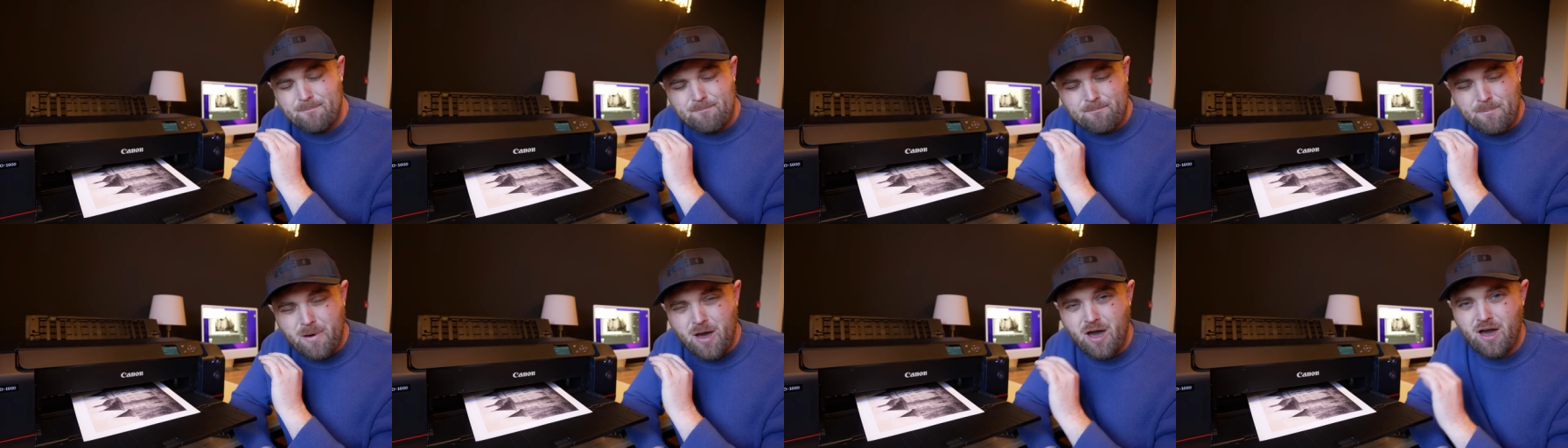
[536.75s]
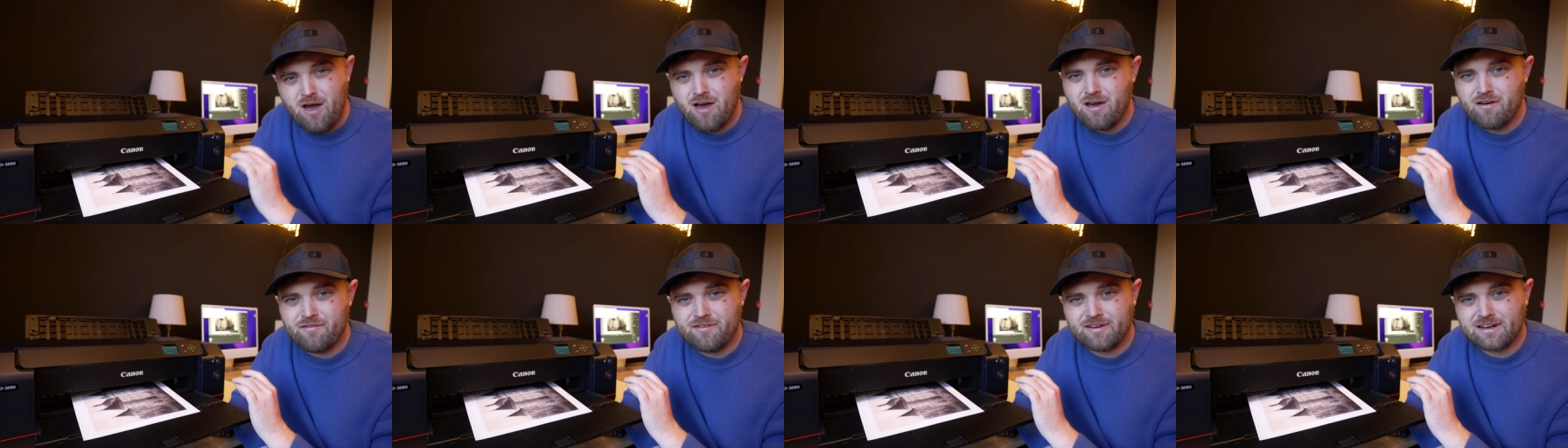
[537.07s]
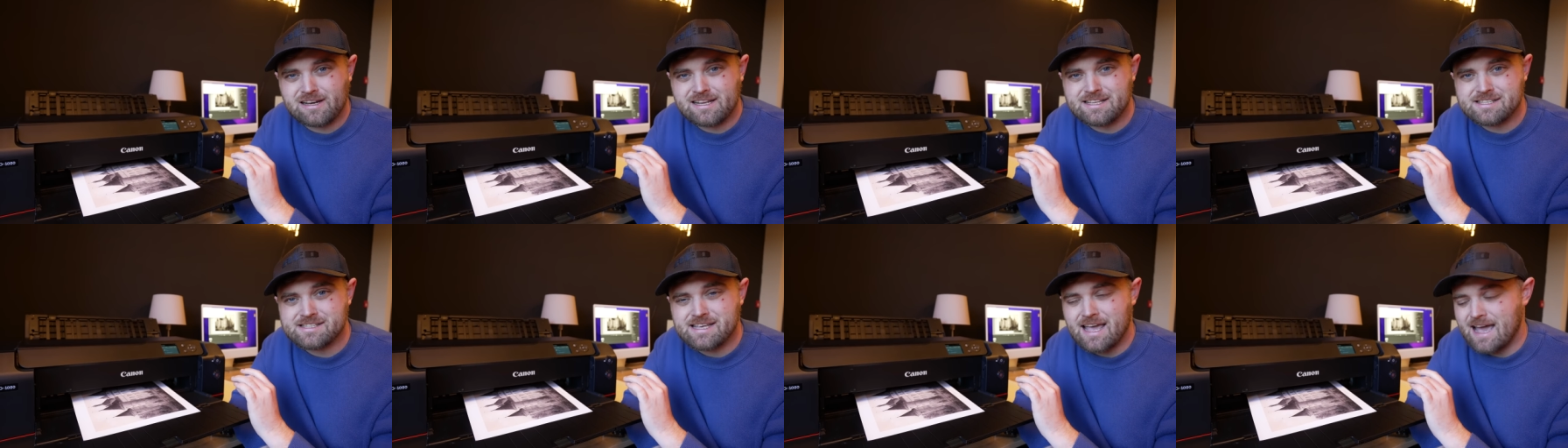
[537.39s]

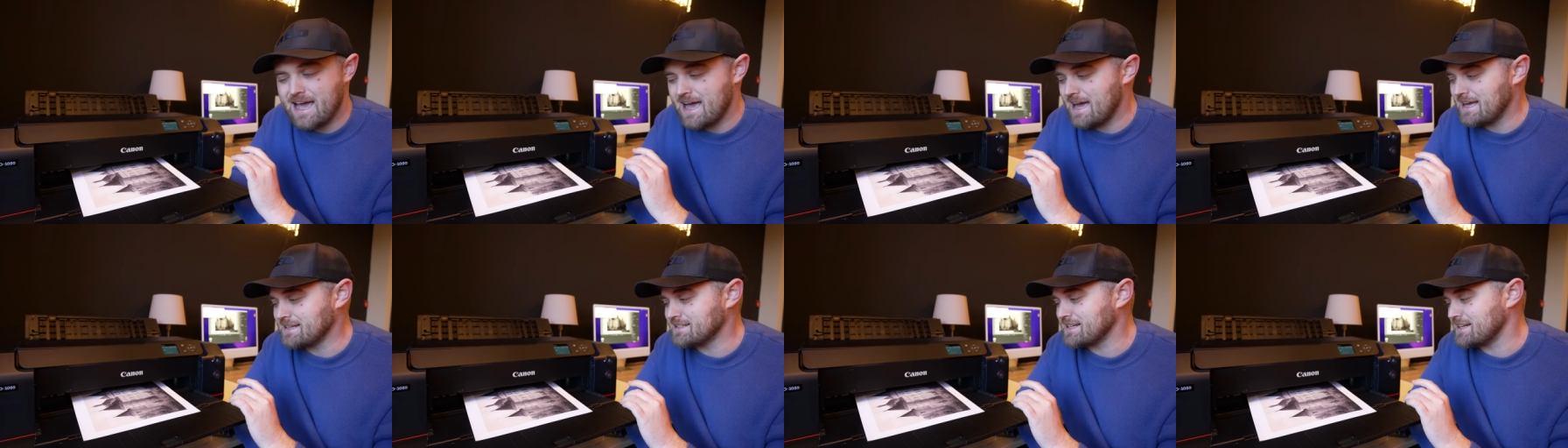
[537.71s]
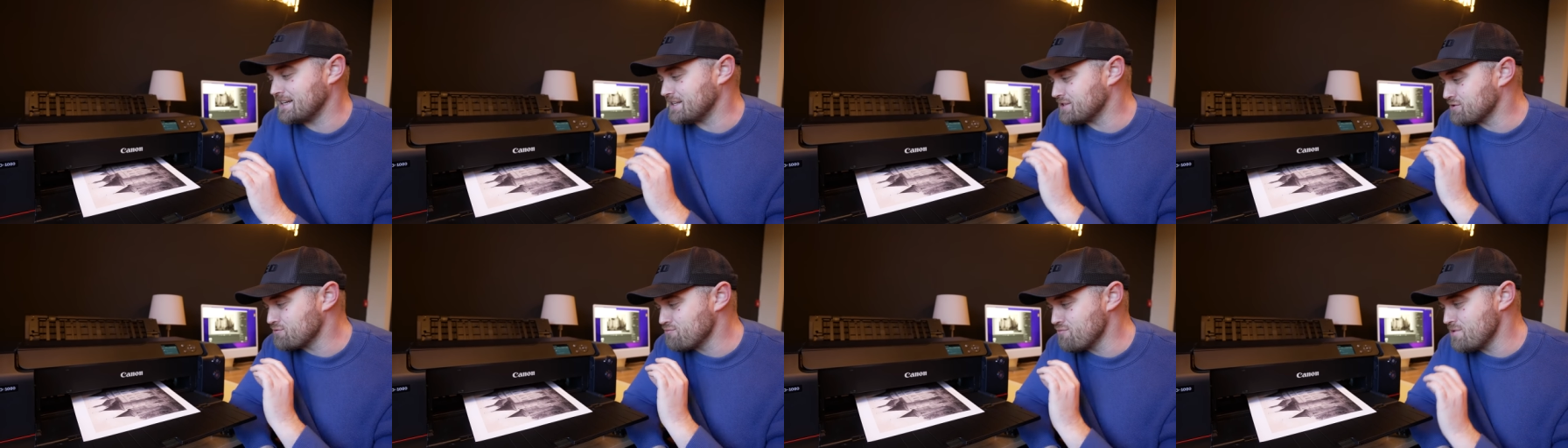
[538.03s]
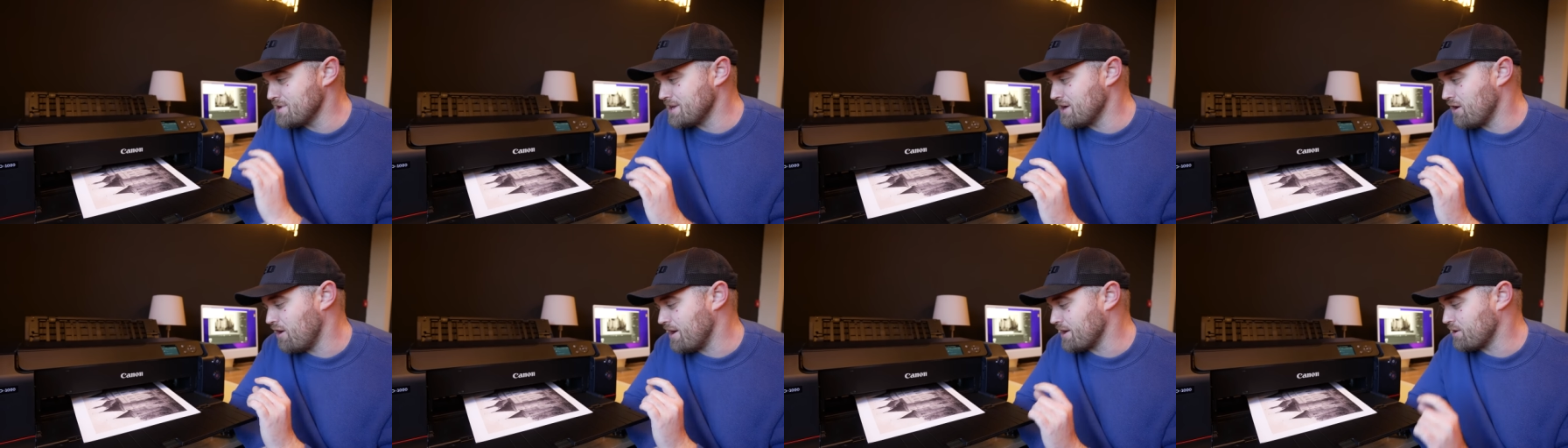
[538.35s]
perfectly scanned and it's
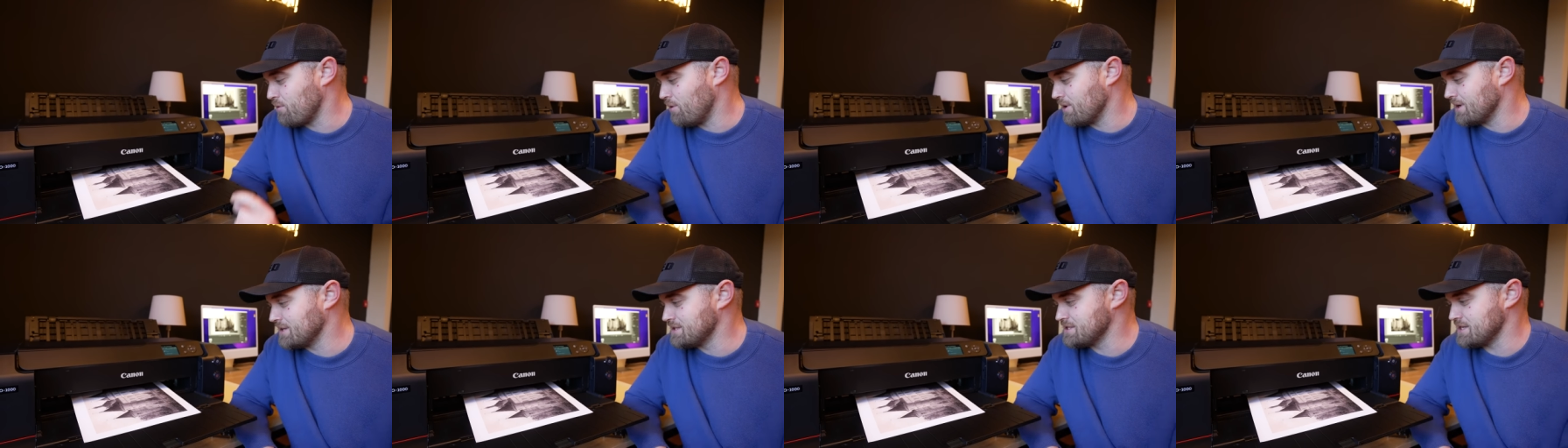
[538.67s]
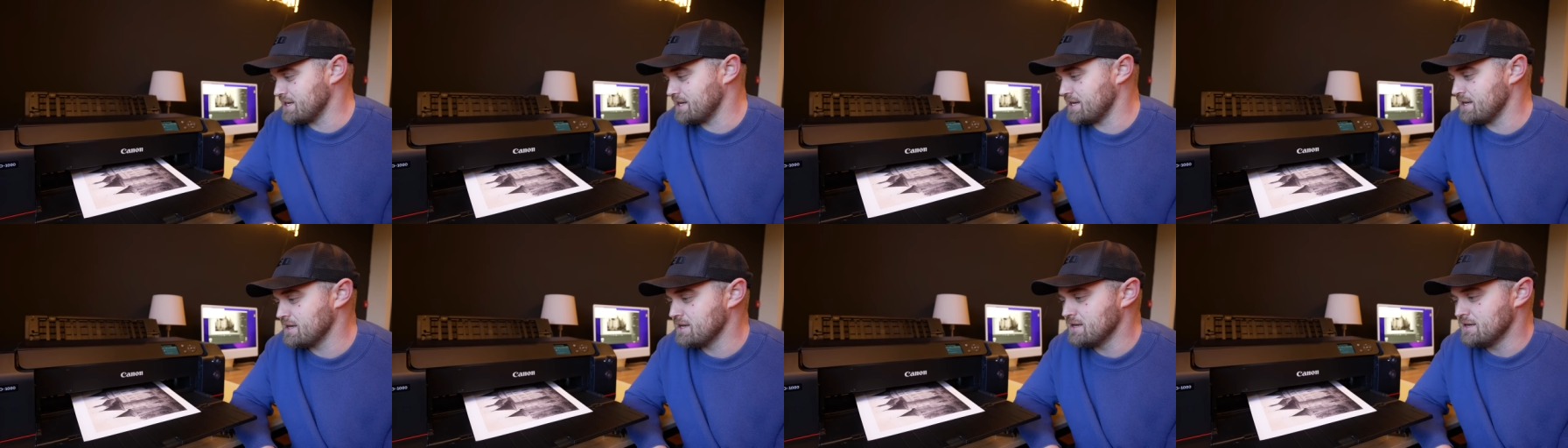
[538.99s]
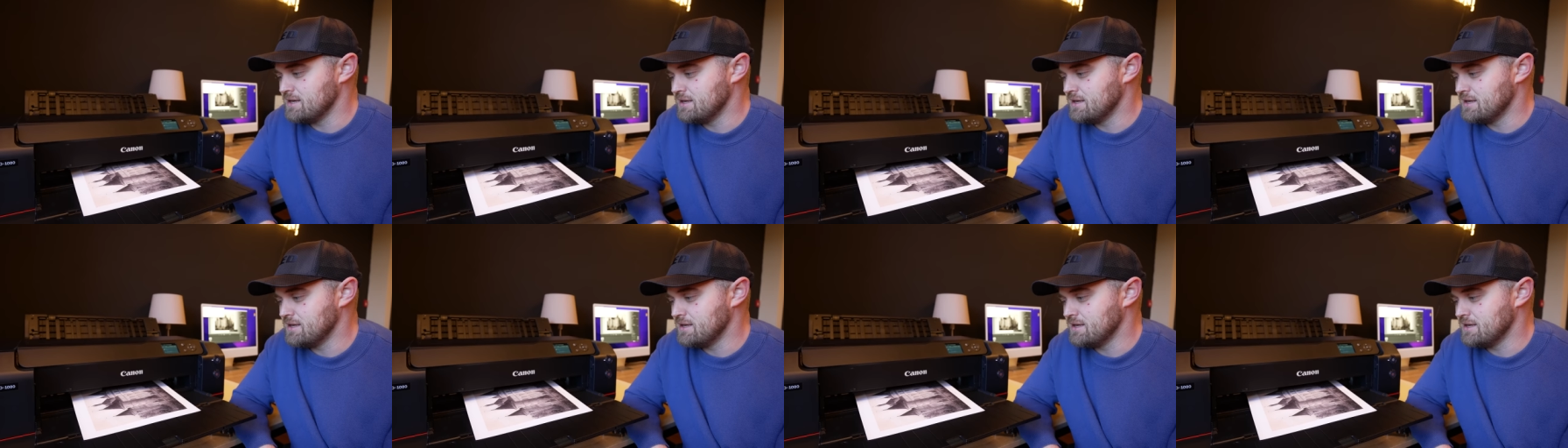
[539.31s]
really high quality.